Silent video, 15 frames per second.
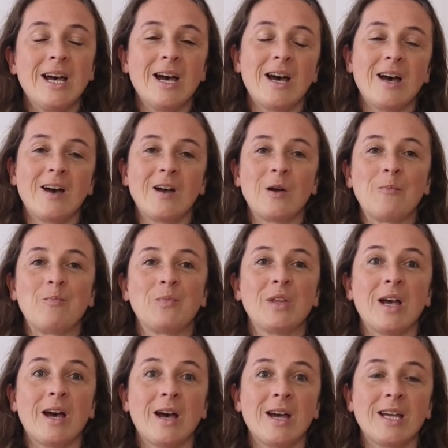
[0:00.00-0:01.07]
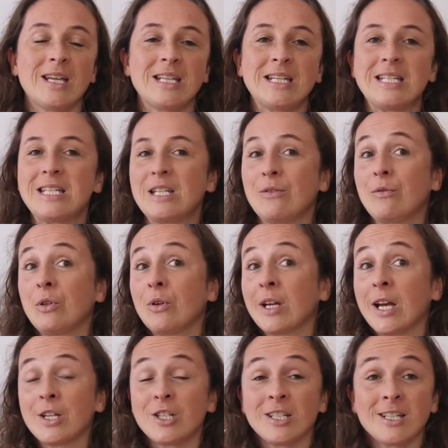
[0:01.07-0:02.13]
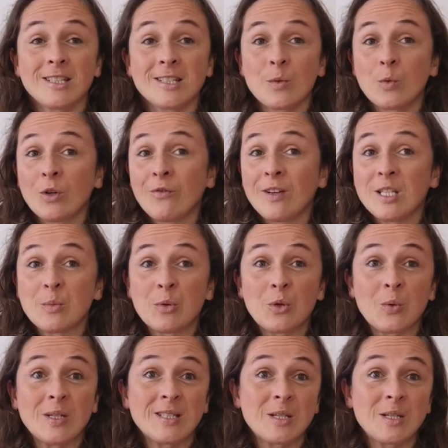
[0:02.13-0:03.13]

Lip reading: And if you're catching it somewhere on Facebook where